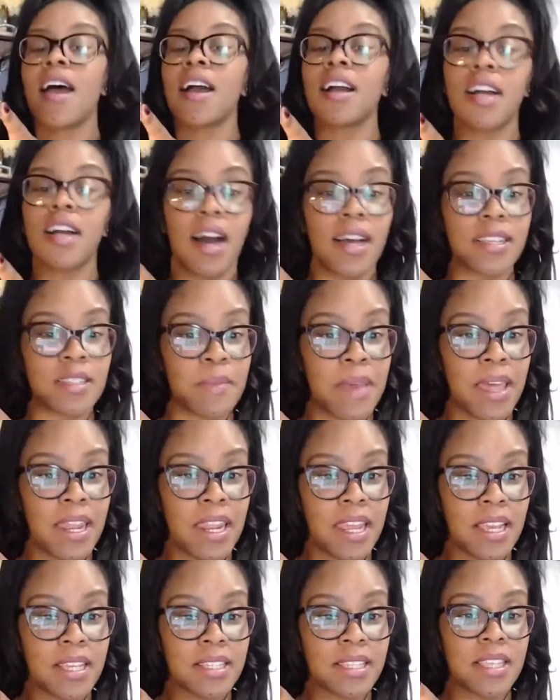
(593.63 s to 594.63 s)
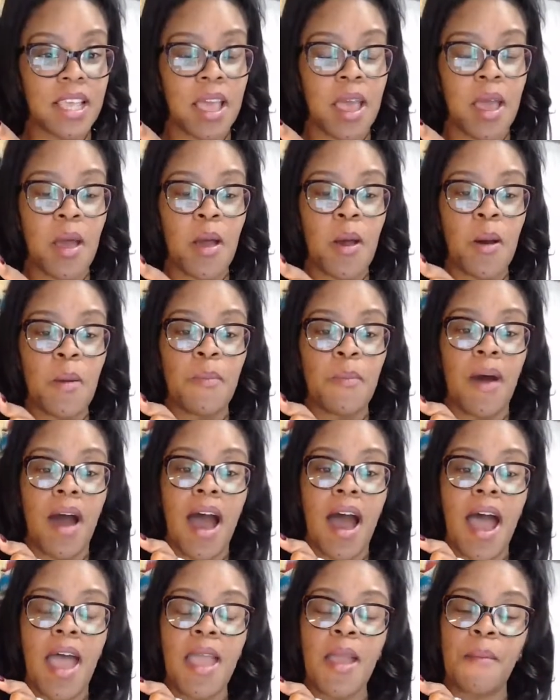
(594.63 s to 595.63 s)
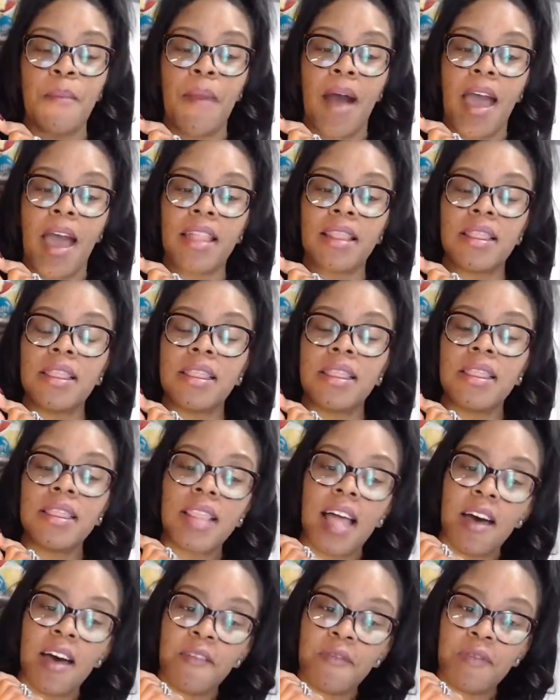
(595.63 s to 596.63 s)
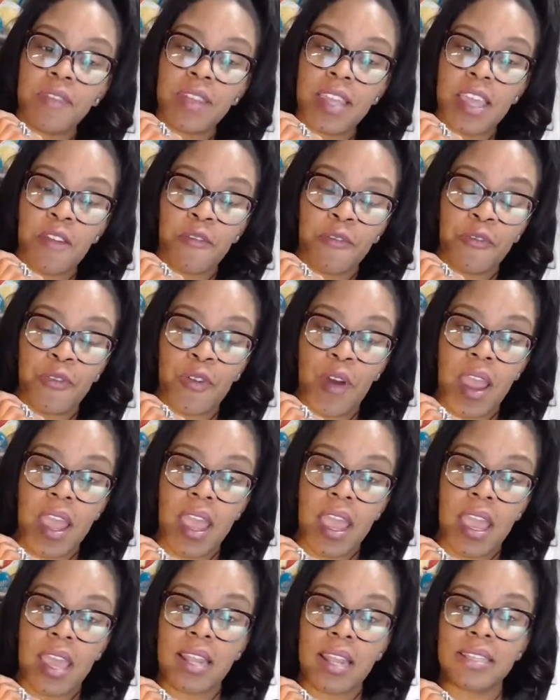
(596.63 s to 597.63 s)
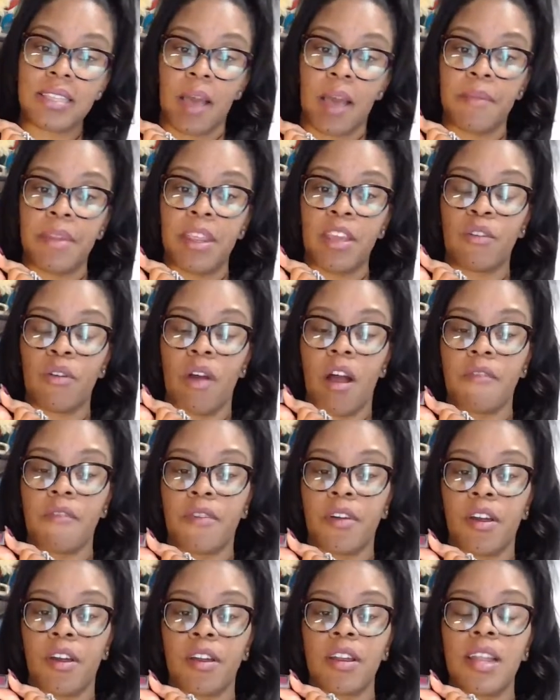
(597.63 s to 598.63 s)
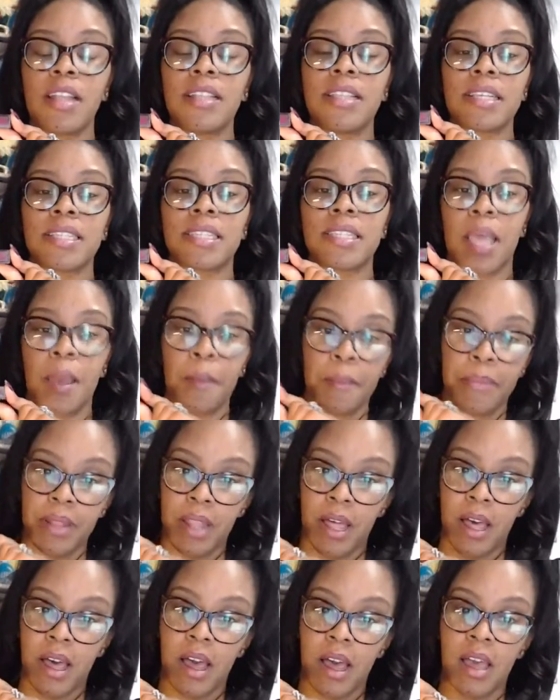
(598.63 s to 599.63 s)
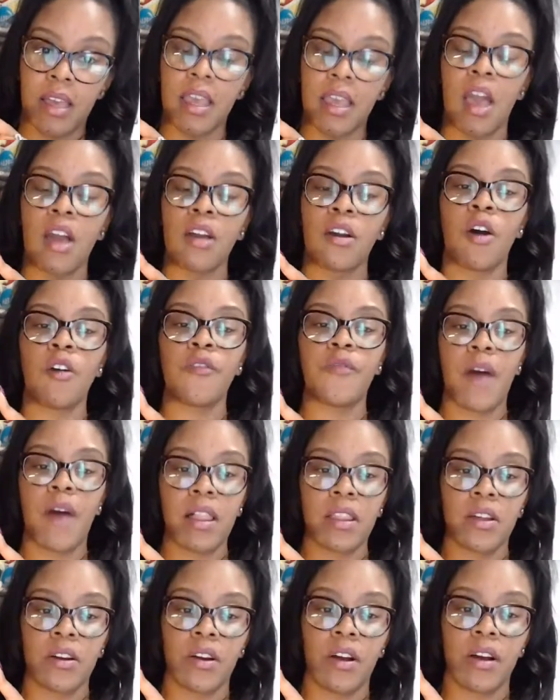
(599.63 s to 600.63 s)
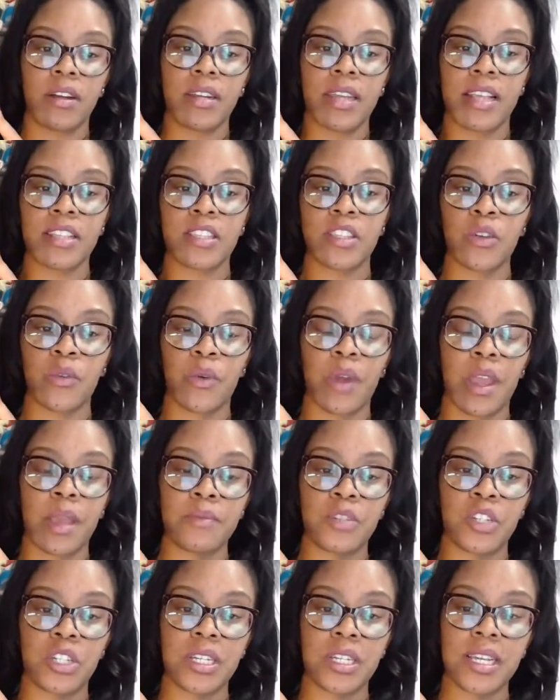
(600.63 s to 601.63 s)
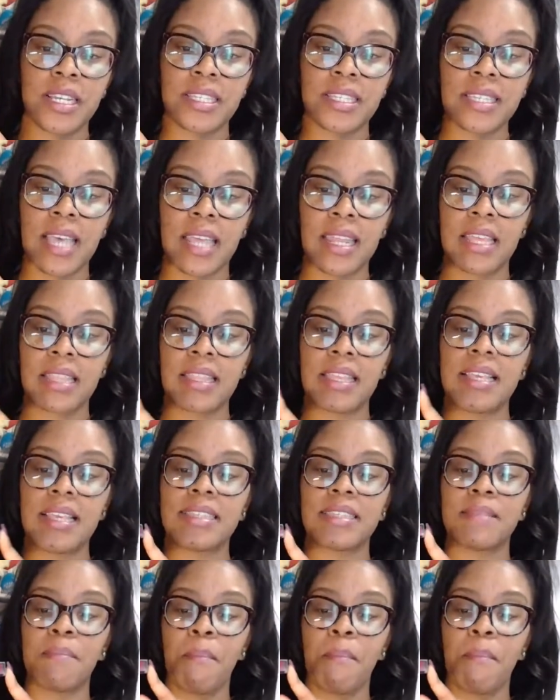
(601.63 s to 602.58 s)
Cosmetics by my lovely friend, Dominique Crawford, the Scent Plug. Go follow her on Instagram. She is selling these